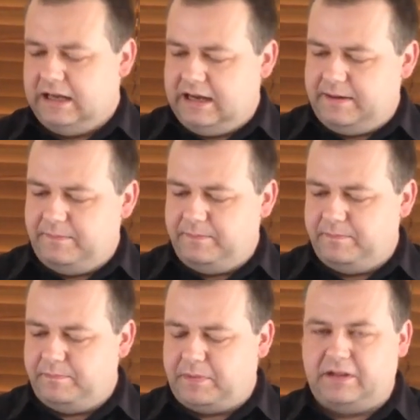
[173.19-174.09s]

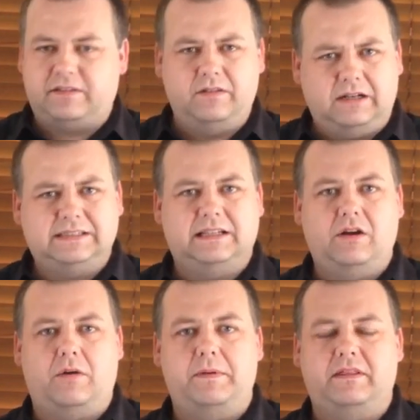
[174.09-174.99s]
But it's
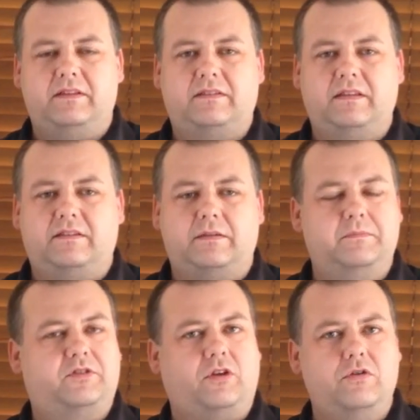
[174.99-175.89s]
nicely hoppy. There's
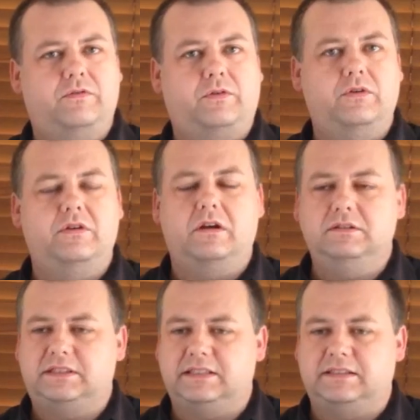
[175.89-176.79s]
some stone fruit
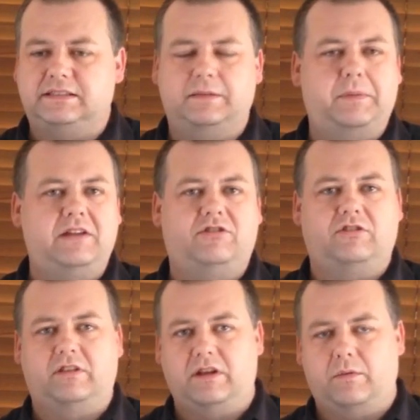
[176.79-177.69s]
notes, as I said,
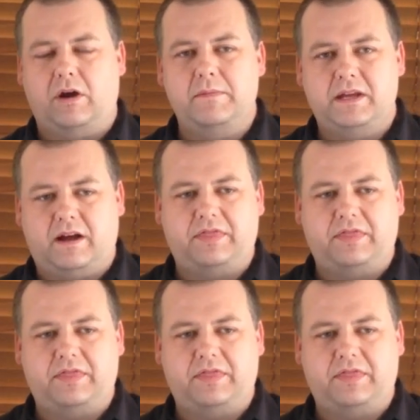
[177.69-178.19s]
peaches in the aroma.